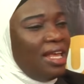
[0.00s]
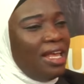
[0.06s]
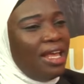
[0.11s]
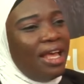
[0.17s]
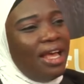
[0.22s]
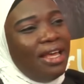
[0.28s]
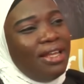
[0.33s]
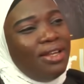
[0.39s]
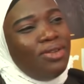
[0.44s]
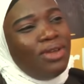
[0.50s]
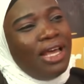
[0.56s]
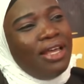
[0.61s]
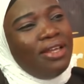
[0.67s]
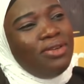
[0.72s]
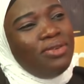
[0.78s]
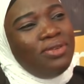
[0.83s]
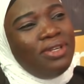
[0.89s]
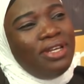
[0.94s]
Mm.
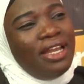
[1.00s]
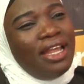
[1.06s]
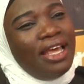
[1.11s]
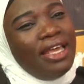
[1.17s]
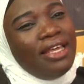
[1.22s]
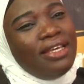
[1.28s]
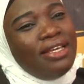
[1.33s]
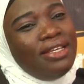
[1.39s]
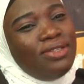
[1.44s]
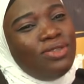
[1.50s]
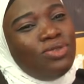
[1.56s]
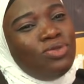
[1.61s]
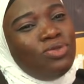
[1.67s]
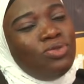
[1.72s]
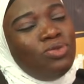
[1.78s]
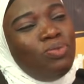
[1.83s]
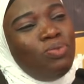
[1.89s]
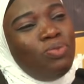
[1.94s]
I, I don't like
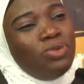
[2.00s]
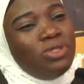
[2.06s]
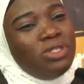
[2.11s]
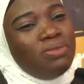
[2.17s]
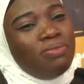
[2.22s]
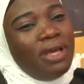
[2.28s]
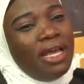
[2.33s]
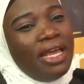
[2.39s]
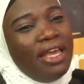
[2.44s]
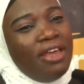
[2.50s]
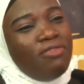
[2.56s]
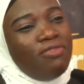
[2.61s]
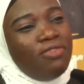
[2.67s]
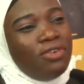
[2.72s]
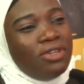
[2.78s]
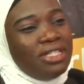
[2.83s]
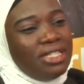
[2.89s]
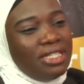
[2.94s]
to put my
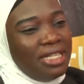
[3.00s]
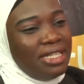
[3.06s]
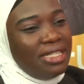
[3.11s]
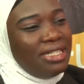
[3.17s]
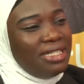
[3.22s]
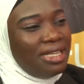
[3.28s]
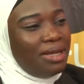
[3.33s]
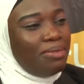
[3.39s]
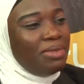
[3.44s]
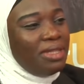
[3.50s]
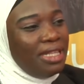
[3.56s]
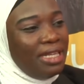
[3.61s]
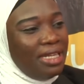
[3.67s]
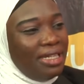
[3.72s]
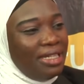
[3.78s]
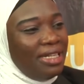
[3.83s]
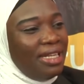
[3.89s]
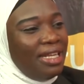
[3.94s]
efforts in
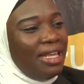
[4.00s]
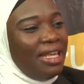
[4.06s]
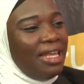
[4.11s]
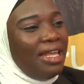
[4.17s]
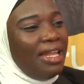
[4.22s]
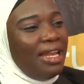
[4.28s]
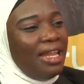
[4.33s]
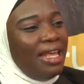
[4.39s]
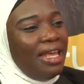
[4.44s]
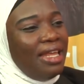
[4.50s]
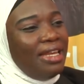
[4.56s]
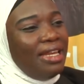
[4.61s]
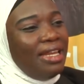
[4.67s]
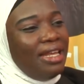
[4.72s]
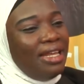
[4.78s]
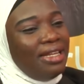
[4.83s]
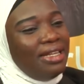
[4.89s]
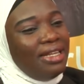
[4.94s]
something
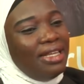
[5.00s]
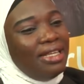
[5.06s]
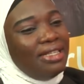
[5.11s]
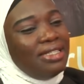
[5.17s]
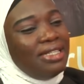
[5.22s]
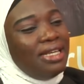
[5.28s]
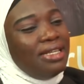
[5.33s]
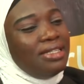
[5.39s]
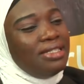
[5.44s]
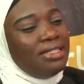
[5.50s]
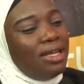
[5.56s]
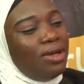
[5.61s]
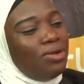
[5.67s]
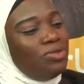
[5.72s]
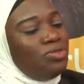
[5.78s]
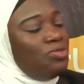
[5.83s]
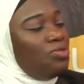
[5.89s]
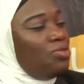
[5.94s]
and then it turns
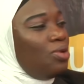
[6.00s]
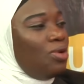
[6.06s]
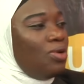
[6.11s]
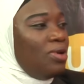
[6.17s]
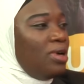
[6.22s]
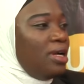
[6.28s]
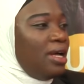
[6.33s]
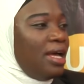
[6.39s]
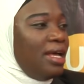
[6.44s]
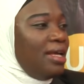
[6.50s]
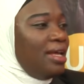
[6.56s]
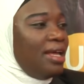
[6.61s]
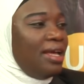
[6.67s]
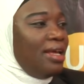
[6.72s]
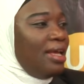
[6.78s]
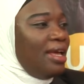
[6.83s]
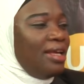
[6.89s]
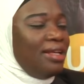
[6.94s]
out wrong. I,
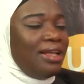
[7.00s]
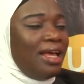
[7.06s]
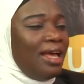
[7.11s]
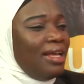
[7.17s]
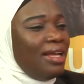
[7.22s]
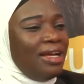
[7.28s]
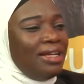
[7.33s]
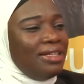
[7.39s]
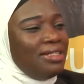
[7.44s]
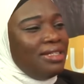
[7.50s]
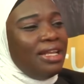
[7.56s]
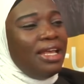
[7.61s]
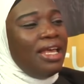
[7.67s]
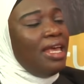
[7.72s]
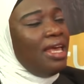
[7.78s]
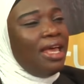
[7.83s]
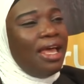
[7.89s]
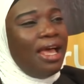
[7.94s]
I, I, I can't,
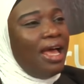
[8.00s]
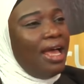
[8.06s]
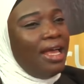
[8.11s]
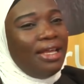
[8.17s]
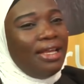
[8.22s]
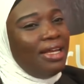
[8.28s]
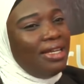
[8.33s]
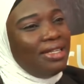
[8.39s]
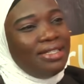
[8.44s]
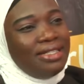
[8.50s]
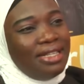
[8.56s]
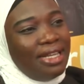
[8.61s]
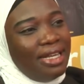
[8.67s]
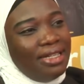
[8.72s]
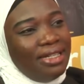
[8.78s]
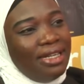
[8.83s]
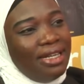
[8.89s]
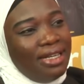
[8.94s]
I can't
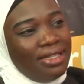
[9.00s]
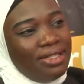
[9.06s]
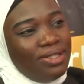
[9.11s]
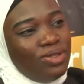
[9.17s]
stand that.